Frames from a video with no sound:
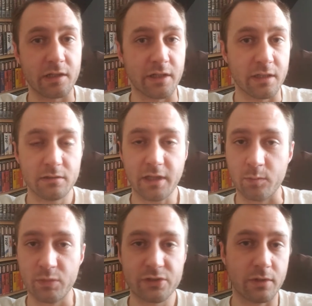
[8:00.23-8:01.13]
area
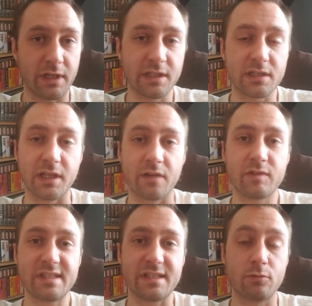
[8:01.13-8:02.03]
in between that the
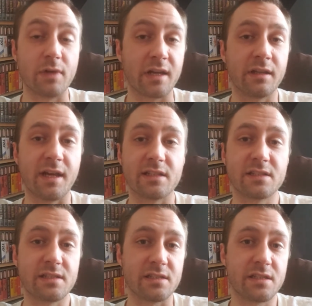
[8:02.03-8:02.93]
FTC
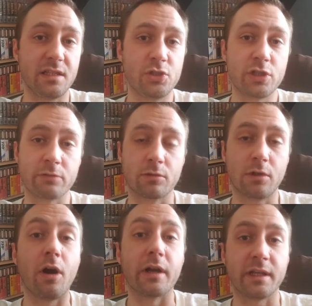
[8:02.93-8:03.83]
recognizes as the
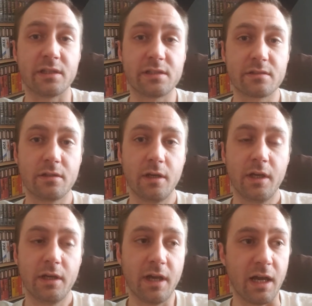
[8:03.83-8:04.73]
general audience.
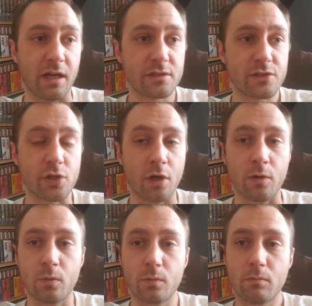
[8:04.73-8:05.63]

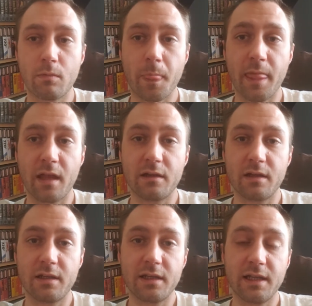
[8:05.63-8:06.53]
So,
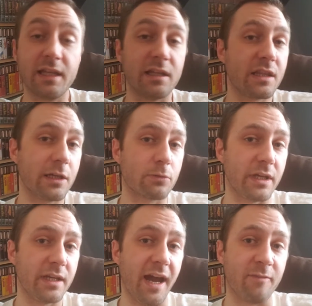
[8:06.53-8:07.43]
in
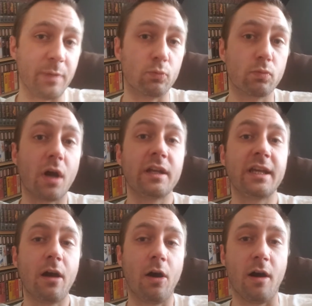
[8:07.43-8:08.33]
theory, I've been
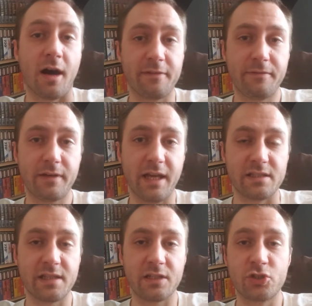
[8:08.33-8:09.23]
running off
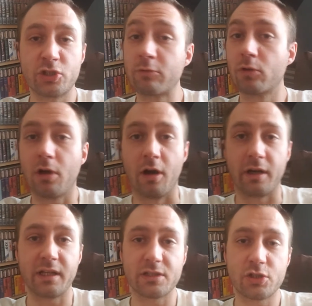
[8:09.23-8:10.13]
as a general
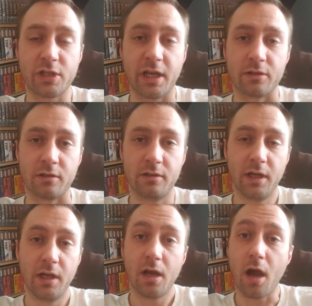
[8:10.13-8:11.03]
audience channel
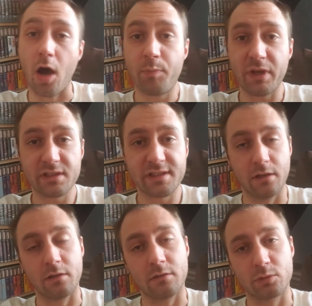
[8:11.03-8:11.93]
up
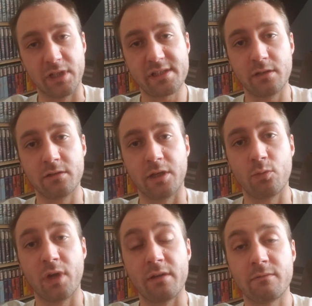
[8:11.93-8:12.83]
until
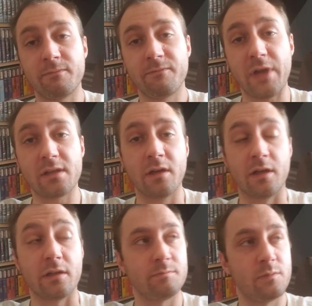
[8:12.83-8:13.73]
recently, when
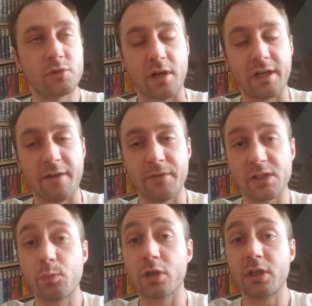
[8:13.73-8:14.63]

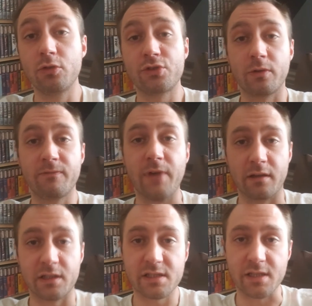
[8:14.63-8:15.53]
YouTube
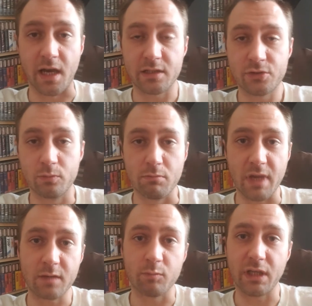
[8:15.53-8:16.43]
finally decided to
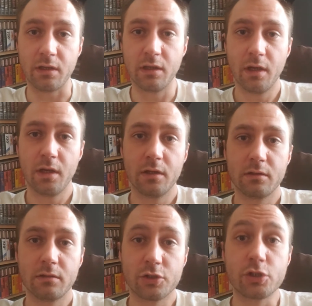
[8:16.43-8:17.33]
make me
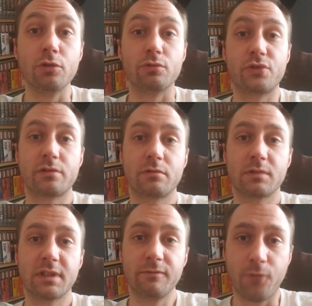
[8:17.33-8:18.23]
choose
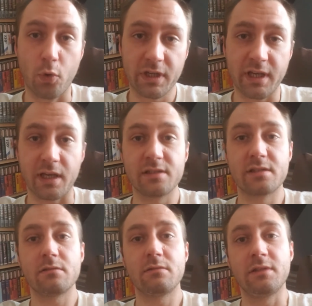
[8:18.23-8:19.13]
for
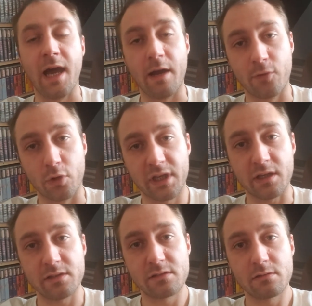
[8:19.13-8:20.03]
kids, not for
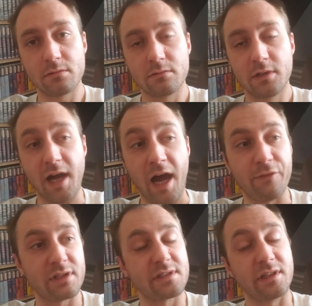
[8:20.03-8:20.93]
kids.
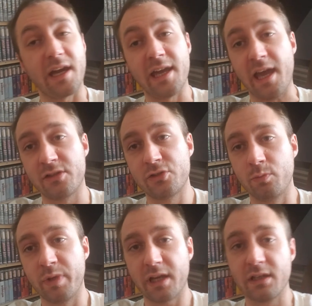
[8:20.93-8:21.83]
Obviously, I had
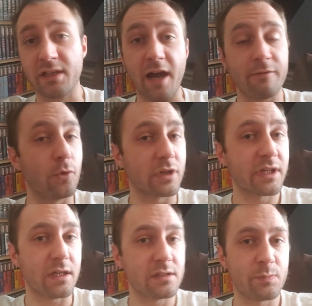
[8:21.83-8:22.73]
to pick not
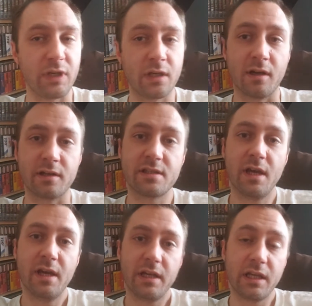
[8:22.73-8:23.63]
for kids,
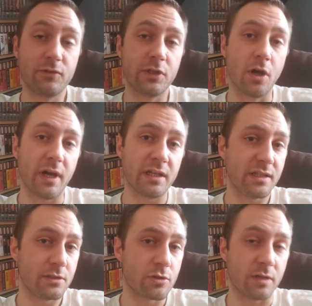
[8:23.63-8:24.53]
because even though I
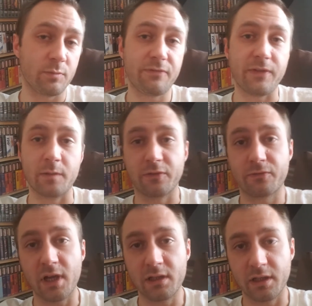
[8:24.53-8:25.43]
did try to be
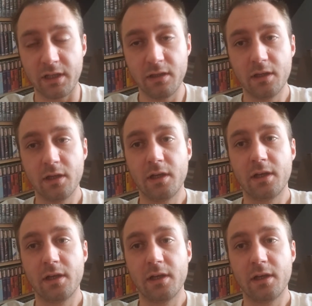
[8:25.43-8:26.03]
family friendly,